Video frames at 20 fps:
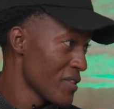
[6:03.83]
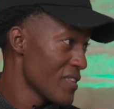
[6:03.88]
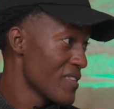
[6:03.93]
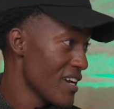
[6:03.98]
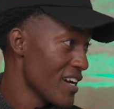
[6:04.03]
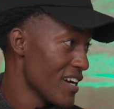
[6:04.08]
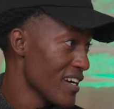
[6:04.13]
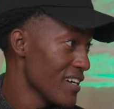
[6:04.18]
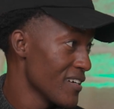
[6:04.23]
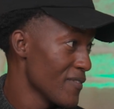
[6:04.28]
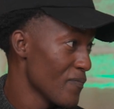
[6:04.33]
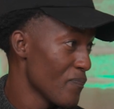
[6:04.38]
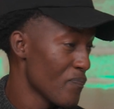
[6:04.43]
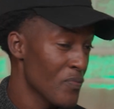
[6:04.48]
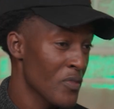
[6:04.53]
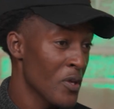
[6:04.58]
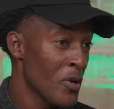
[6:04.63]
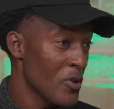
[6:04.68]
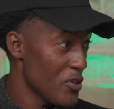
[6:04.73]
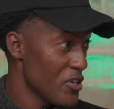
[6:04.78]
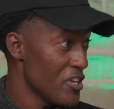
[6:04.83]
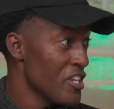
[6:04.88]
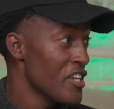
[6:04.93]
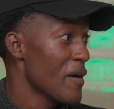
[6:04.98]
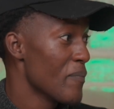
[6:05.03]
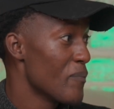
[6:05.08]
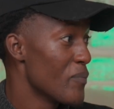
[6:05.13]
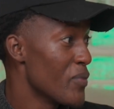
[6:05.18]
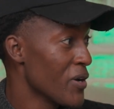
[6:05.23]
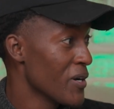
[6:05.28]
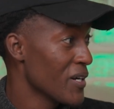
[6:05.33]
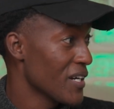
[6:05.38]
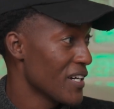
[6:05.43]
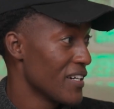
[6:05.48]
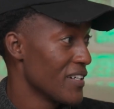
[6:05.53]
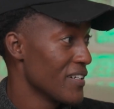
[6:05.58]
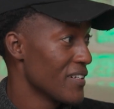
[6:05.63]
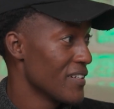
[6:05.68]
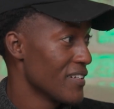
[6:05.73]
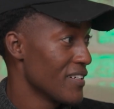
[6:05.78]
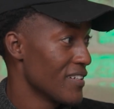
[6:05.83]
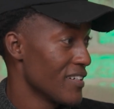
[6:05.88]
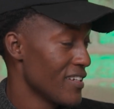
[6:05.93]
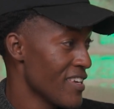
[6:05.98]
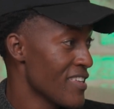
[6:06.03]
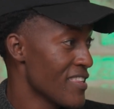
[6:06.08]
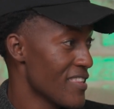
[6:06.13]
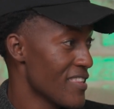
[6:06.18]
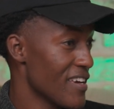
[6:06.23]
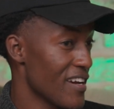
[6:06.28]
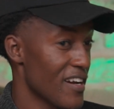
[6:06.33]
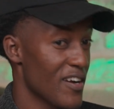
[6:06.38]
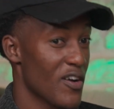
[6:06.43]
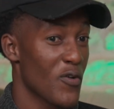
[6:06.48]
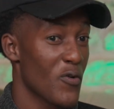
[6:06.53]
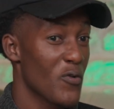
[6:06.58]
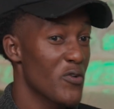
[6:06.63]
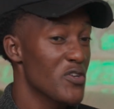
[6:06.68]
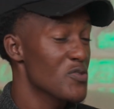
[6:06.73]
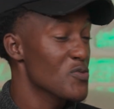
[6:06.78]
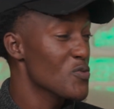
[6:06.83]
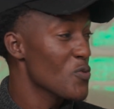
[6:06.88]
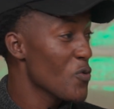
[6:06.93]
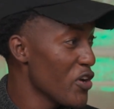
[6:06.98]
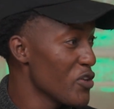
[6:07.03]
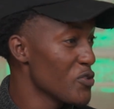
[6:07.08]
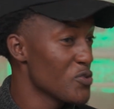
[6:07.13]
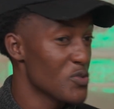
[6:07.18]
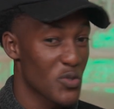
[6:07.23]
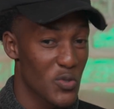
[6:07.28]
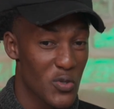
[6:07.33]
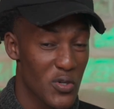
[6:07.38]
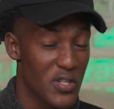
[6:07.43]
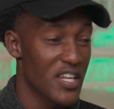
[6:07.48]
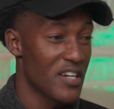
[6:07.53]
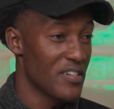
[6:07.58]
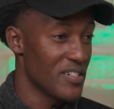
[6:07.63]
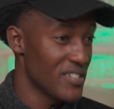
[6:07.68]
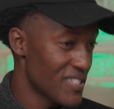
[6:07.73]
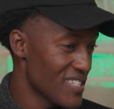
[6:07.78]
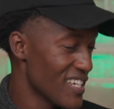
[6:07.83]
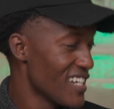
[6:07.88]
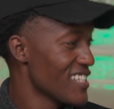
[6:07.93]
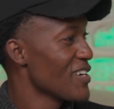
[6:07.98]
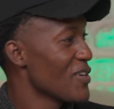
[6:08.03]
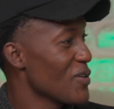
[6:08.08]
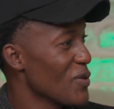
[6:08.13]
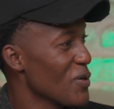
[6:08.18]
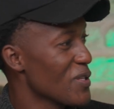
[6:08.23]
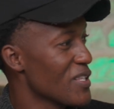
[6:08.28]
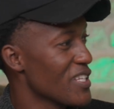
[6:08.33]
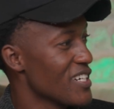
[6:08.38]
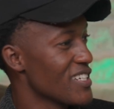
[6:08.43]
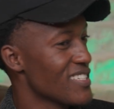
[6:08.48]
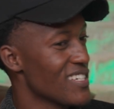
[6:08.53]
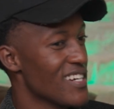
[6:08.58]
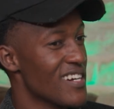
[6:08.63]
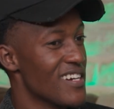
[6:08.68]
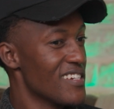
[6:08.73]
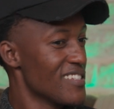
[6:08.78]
there. You need a broker in there who is going to do the research and all that.